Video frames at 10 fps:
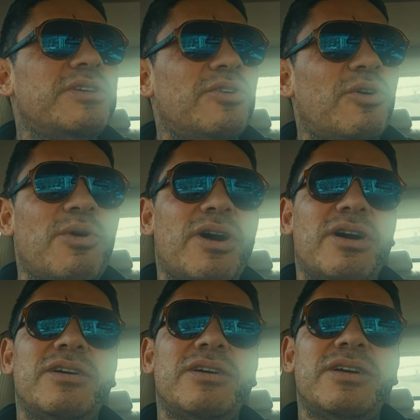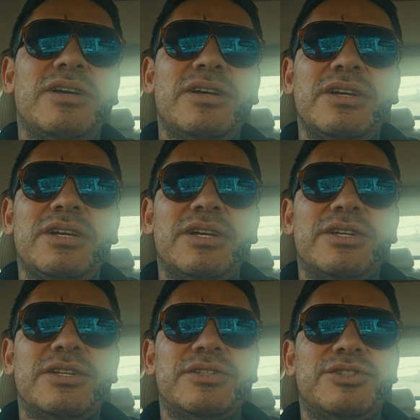know,
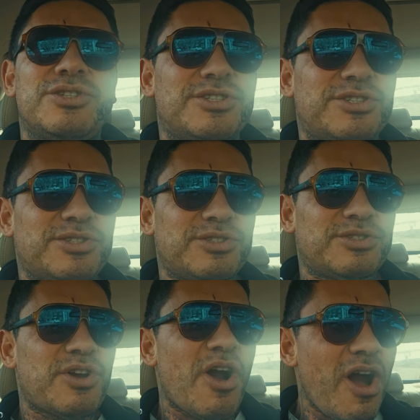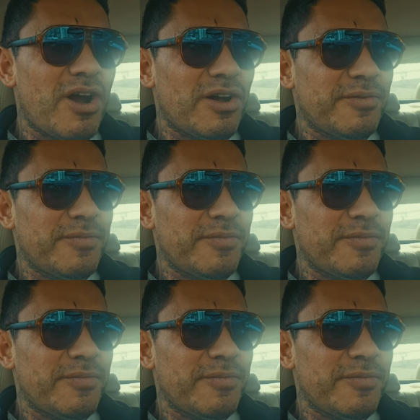just call.